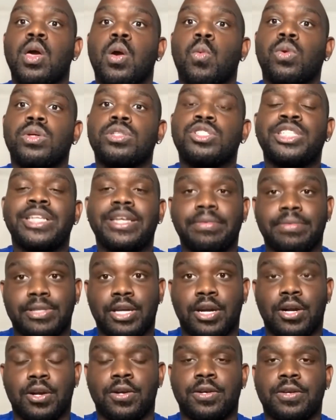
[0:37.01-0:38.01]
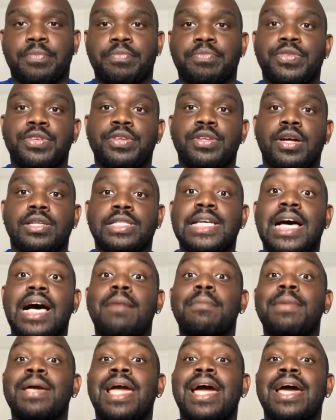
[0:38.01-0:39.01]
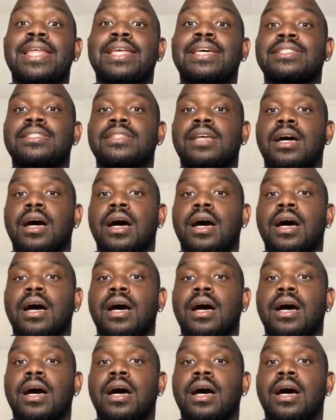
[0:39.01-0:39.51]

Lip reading: when she returned, Tommy had his